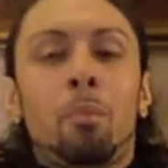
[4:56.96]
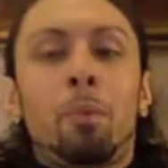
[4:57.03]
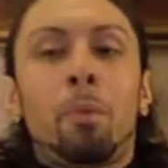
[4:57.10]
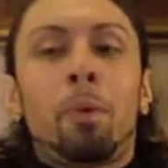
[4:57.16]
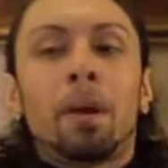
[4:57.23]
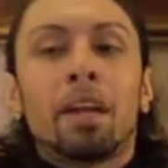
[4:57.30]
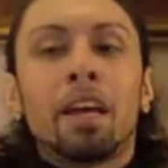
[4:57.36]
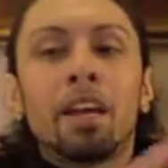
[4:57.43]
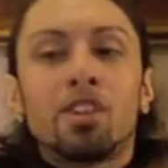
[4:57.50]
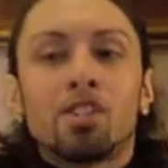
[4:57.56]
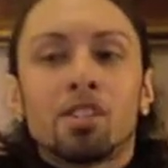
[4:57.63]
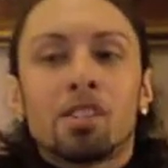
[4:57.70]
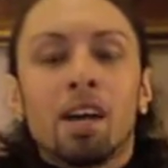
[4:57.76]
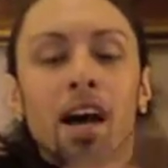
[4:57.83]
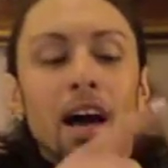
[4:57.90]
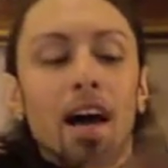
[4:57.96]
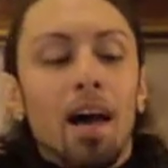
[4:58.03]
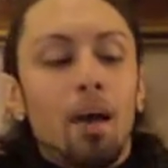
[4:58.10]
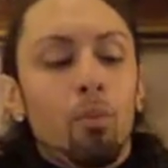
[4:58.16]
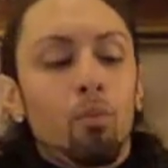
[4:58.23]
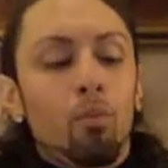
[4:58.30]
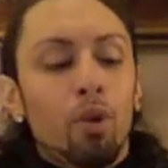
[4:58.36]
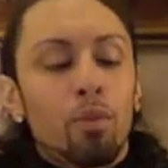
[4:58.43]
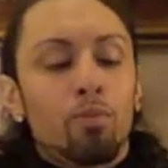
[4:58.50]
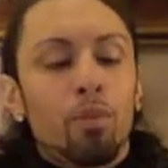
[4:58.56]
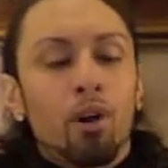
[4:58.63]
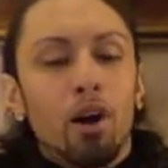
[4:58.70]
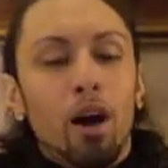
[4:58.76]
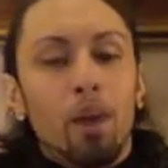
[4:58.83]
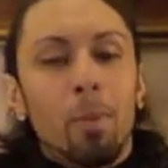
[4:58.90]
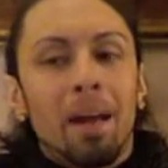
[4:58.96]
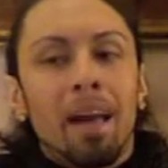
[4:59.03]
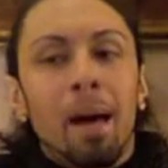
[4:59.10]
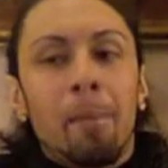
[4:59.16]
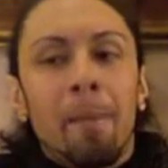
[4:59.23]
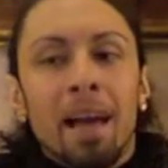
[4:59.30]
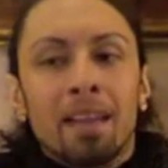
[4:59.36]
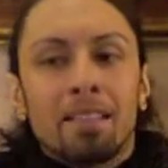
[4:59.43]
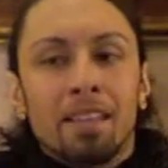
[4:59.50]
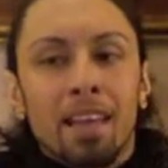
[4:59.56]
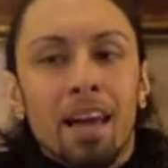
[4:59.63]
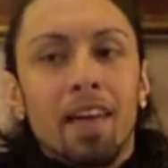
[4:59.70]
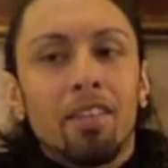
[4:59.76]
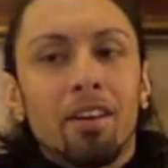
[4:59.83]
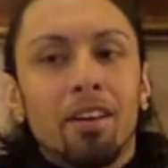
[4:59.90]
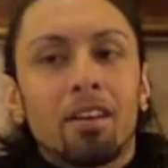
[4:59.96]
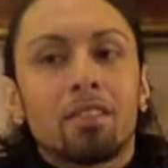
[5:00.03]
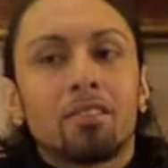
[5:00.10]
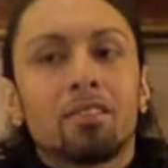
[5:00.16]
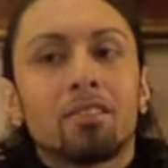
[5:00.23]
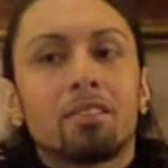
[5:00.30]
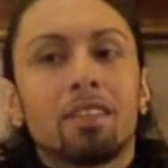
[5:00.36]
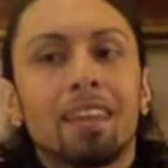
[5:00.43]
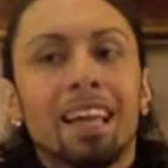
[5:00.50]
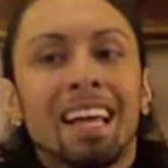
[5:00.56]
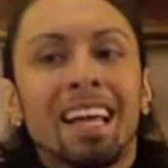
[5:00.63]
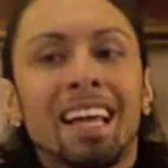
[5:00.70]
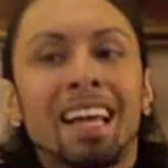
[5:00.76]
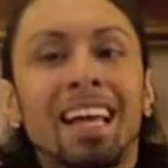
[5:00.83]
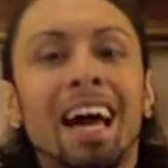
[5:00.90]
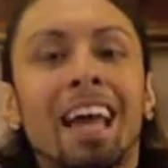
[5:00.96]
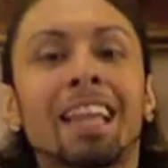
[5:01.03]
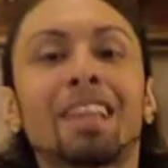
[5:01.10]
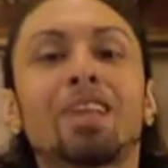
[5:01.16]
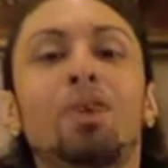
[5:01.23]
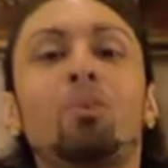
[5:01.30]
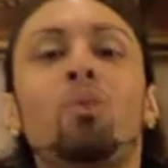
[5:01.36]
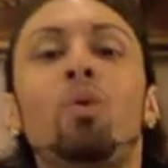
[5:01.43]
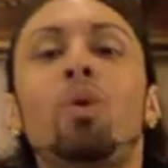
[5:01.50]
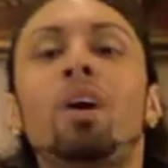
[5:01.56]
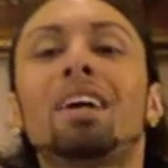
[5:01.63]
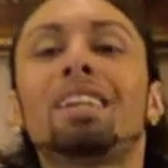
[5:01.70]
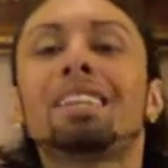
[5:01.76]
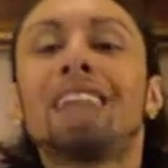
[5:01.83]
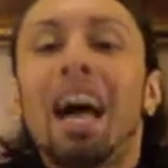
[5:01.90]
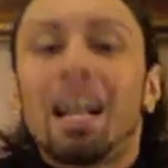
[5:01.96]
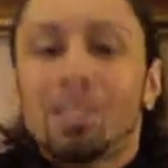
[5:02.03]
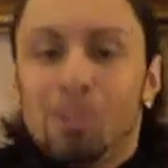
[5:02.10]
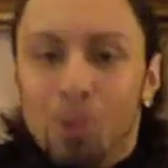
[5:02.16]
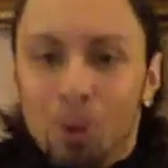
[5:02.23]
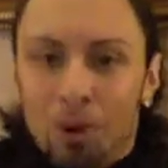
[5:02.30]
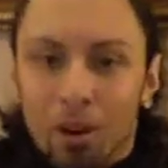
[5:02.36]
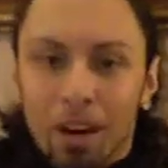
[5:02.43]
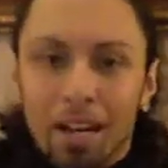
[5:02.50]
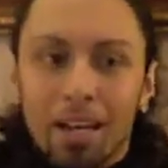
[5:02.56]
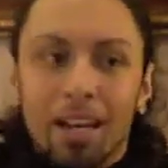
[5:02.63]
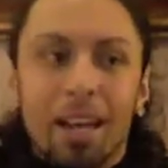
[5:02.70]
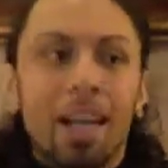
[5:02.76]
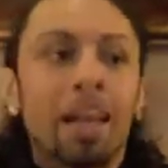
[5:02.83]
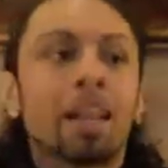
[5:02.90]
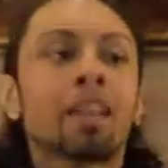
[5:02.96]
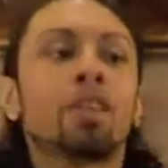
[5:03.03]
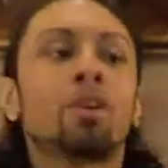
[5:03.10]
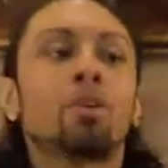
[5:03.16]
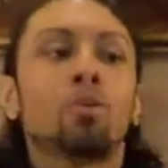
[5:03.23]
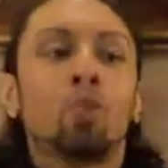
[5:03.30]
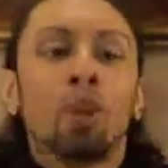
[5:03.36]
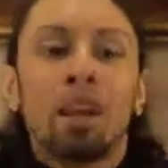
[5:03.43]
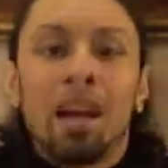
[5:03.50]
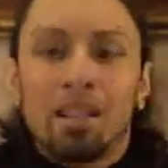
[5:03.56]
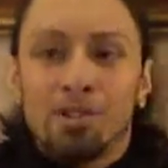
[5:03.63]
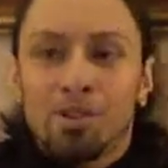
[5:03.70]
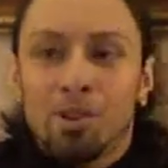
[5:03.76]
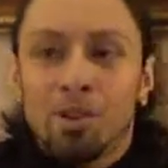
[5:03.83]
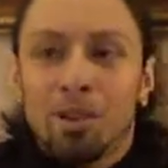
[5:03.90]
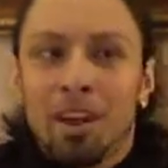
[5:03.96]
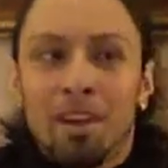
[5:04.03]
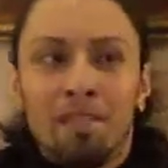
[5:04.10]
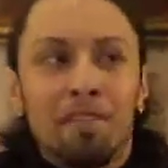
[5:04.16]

But each time we broke up and got back together, it got a little more not so great, and a little more not so great. And